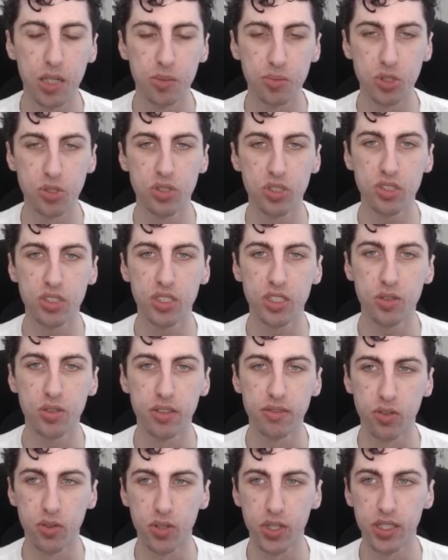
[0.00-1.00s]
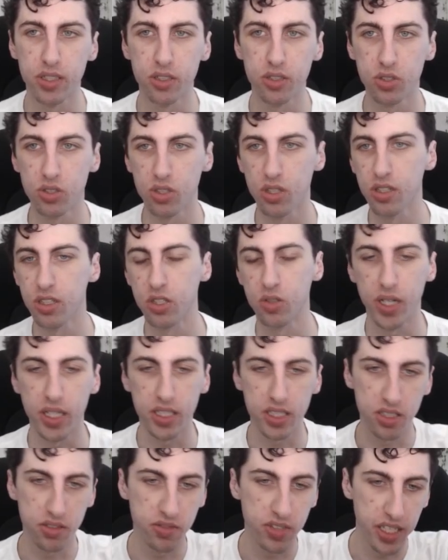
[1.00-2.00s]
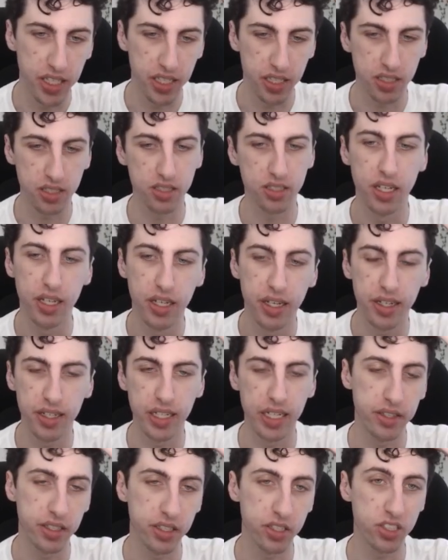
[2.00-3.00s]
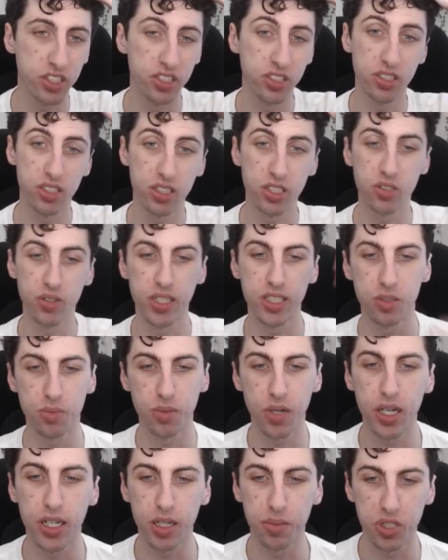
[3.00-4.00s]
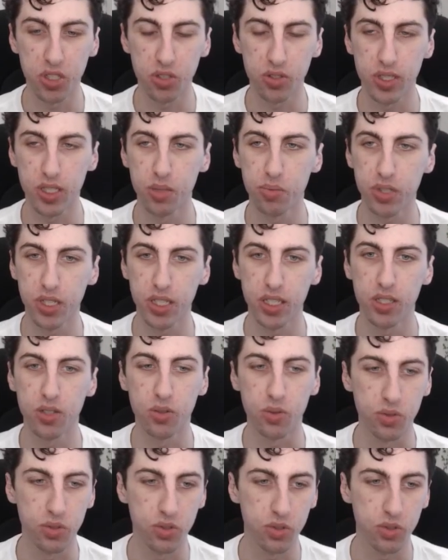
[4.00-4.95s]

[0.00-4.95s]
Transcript: You just need to avoid those aggressive decks. And I think she's in a great spot. I mean, you get to play old